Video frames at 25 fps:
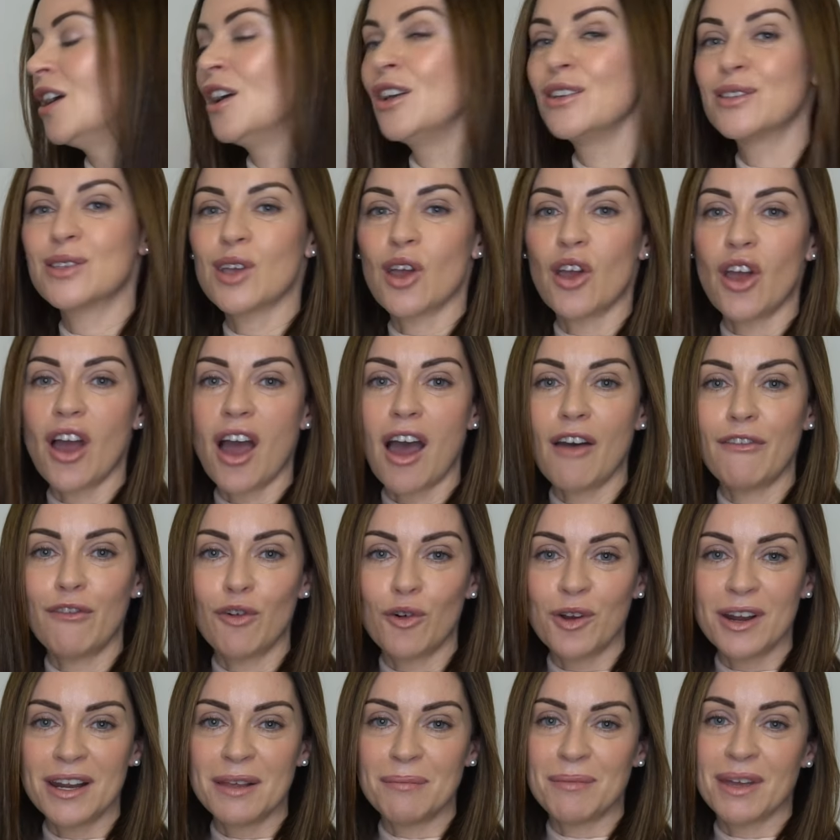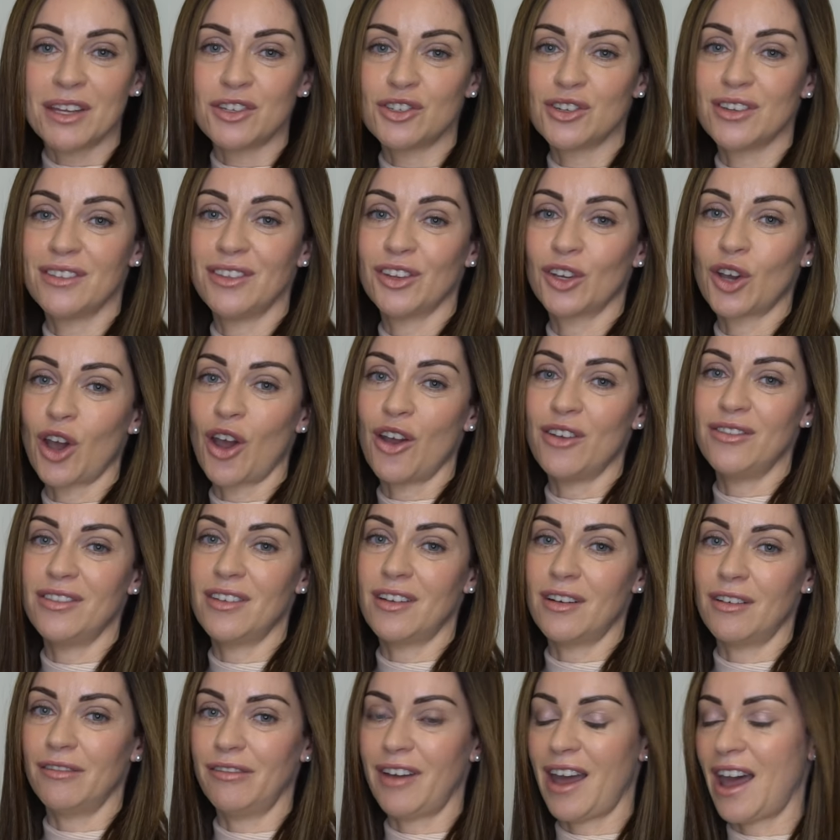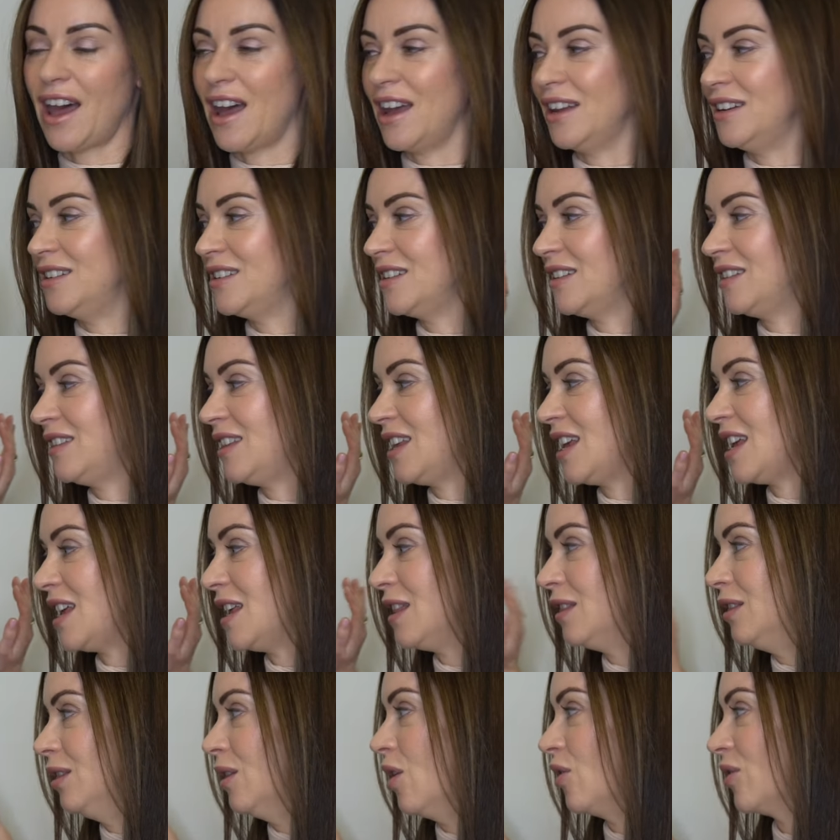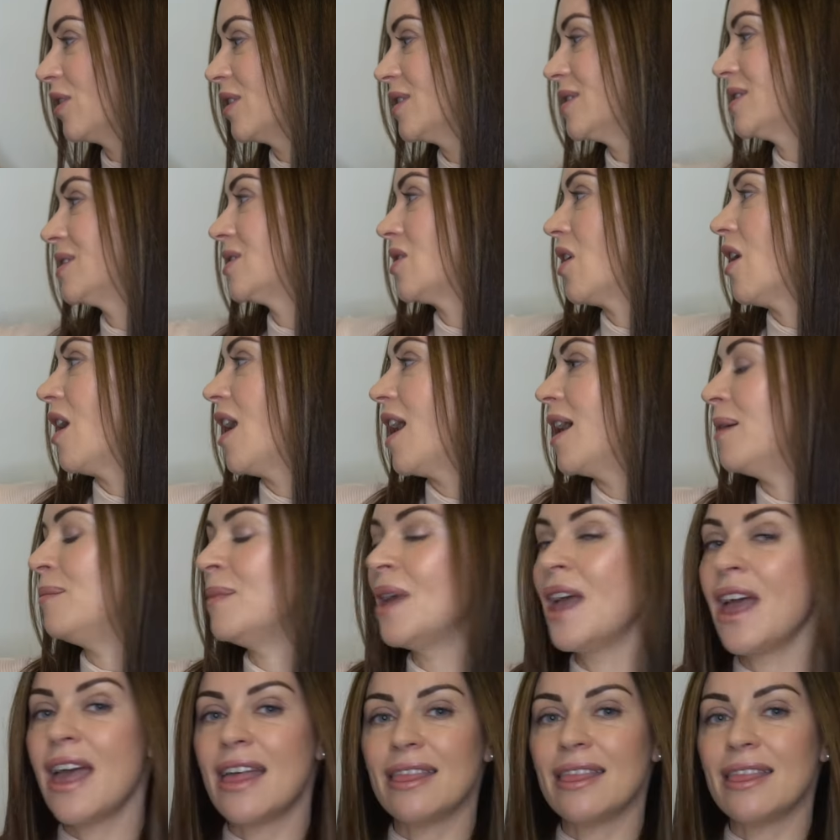So I've already mentioned the coat that I've had the longest time.